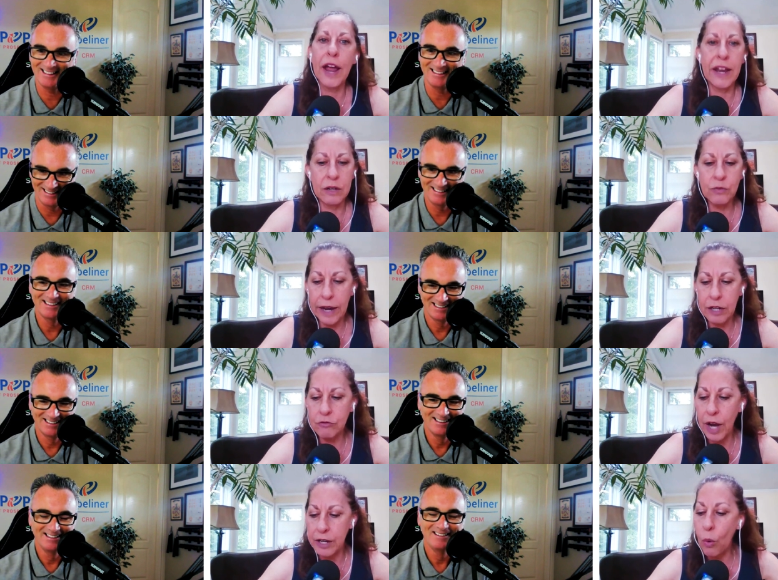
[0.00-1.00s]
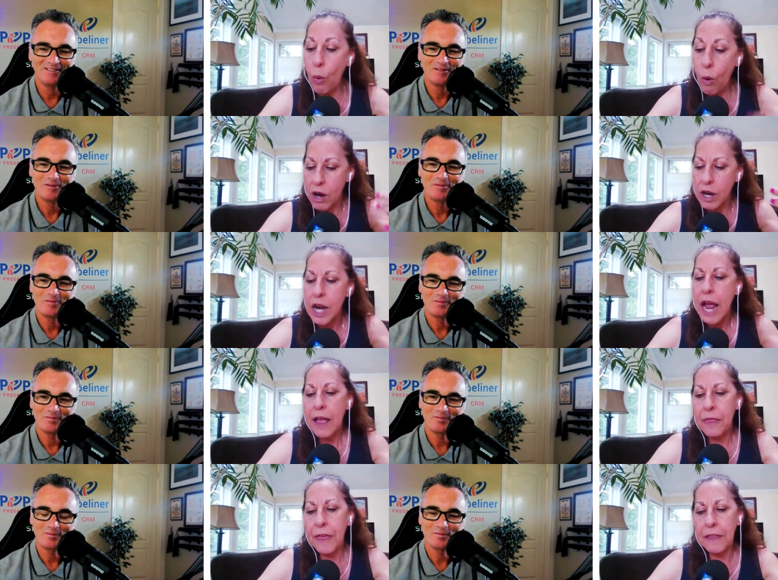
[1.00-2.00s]
Speaker 1: right, right, right. Or
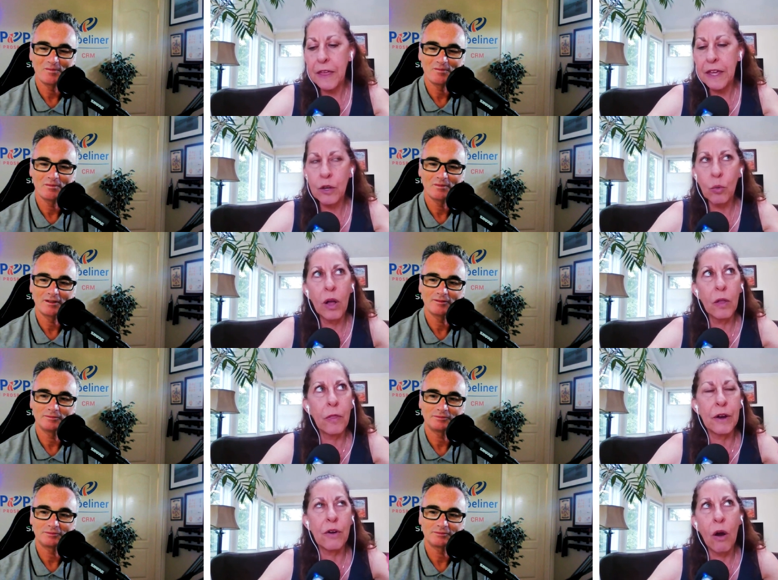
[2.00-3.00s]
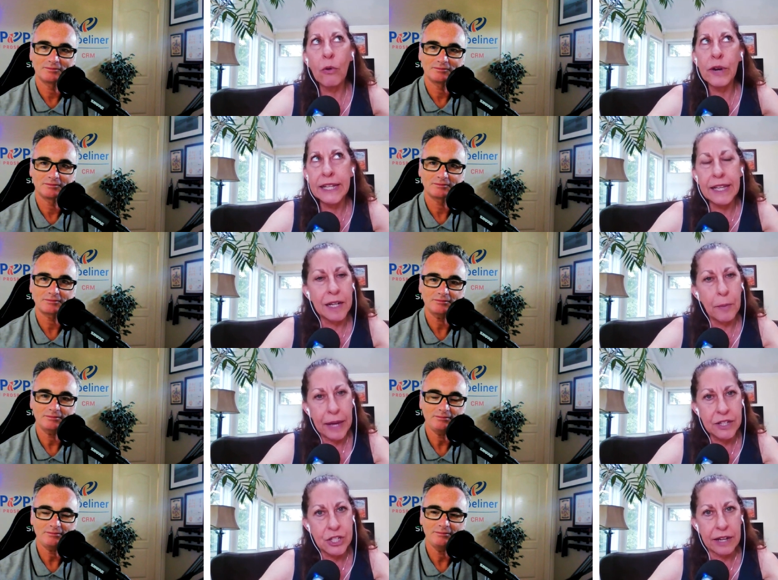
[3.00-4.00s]
they think, well, they're already getting a
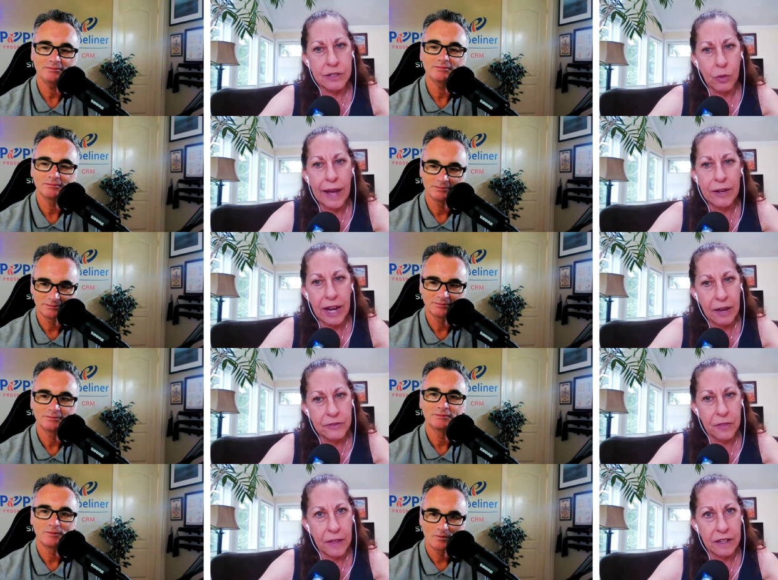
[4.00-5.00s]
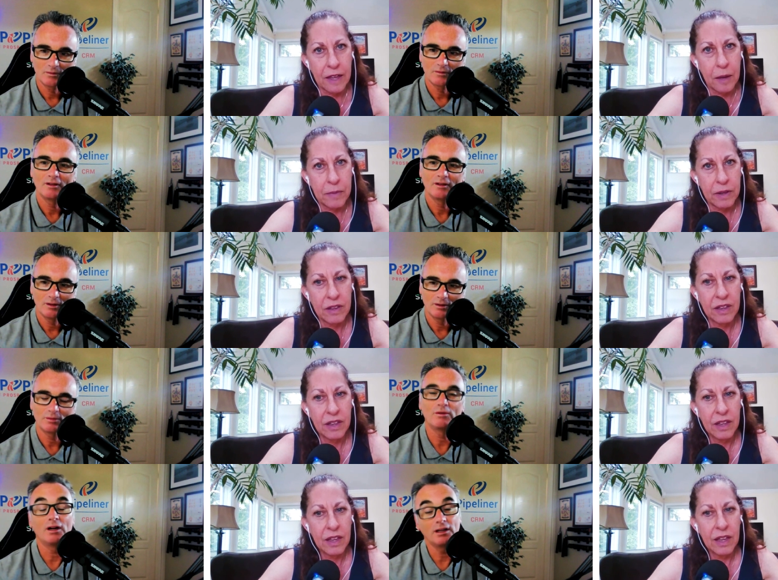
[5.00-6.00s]
paycheck, so why do I have to thank them?
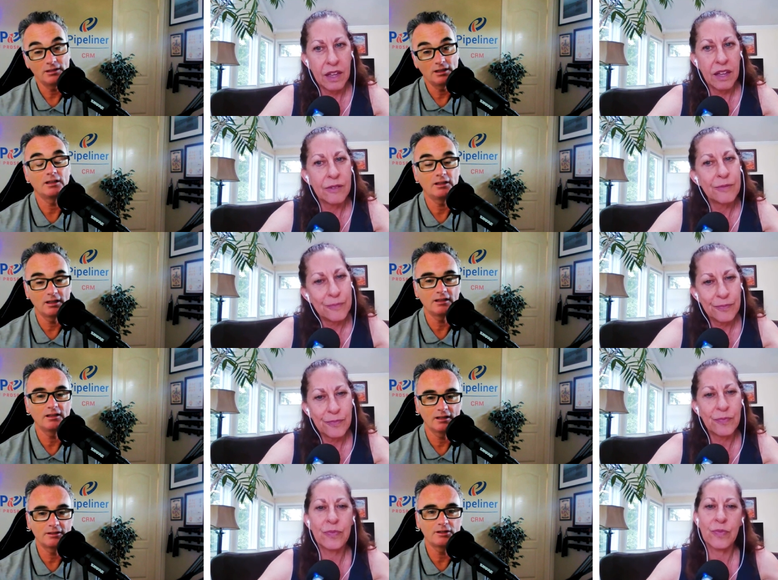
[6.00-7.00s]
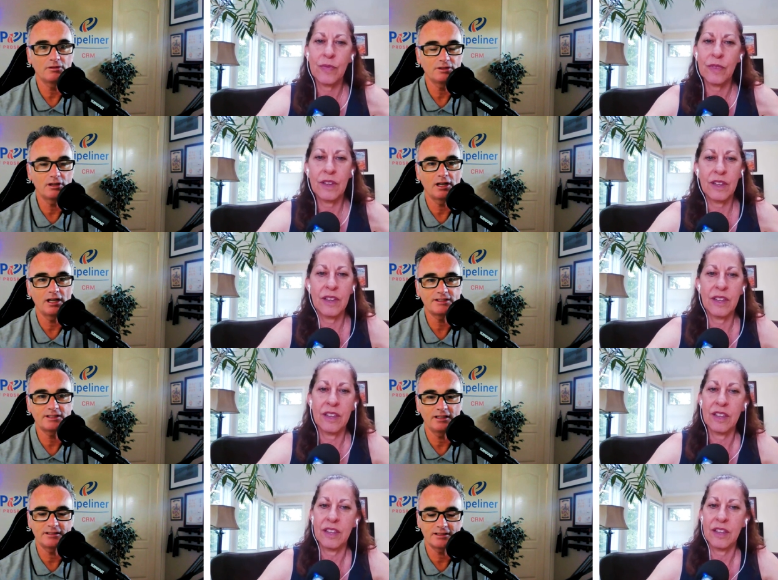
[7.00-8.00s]
Speaker 2: Right. Yeah. Yeah. Yeah. No. No.
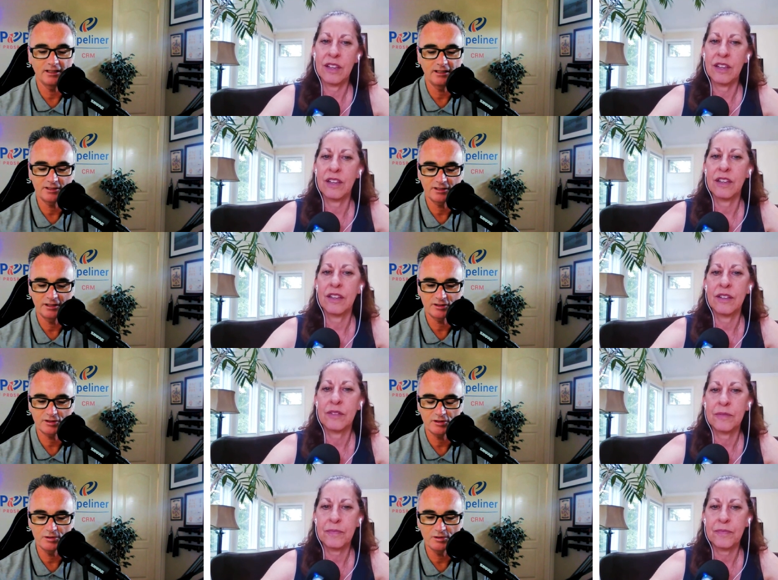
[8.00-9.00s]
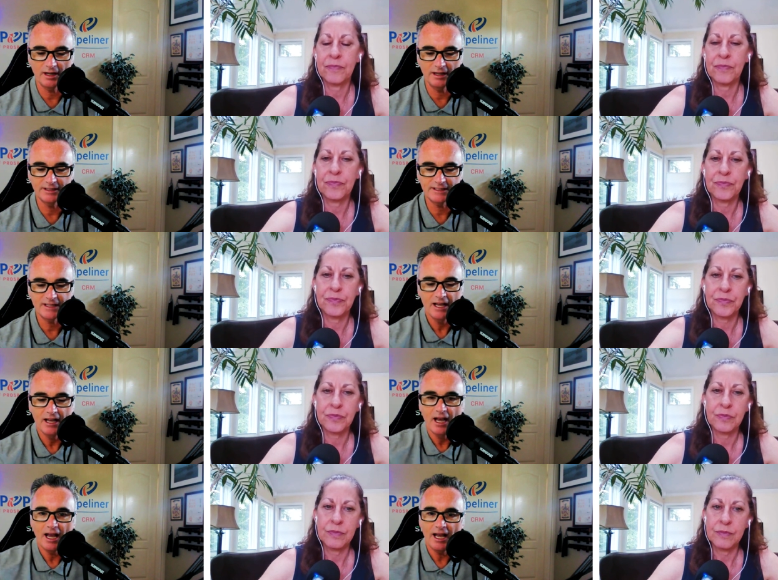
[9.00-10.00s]
It's it's it's it's true, and it's
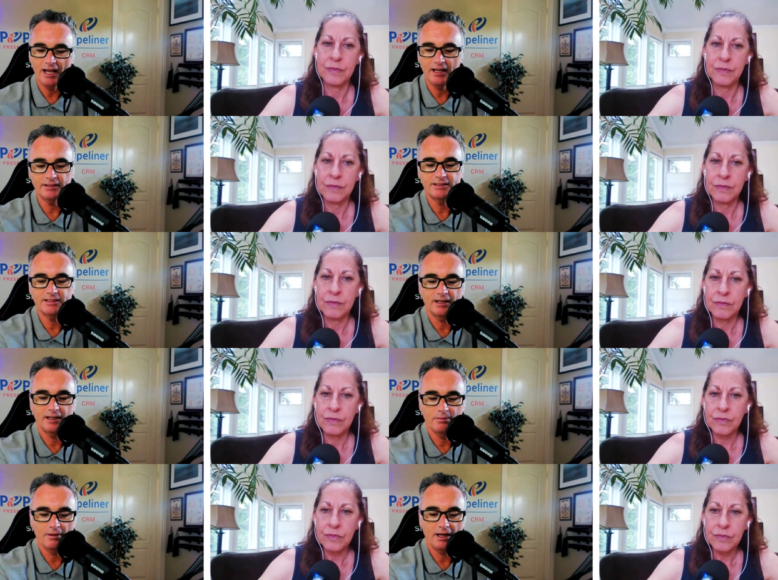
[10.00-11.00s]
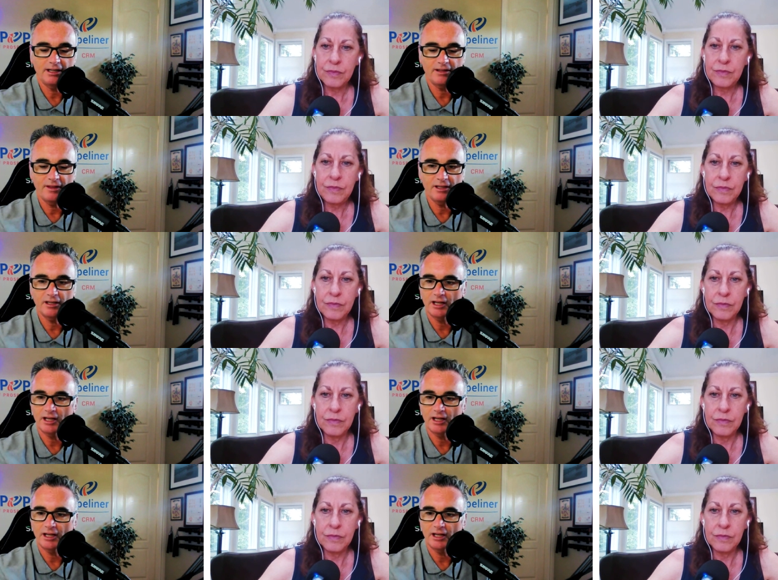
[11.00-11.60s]
and um, and I think, uh,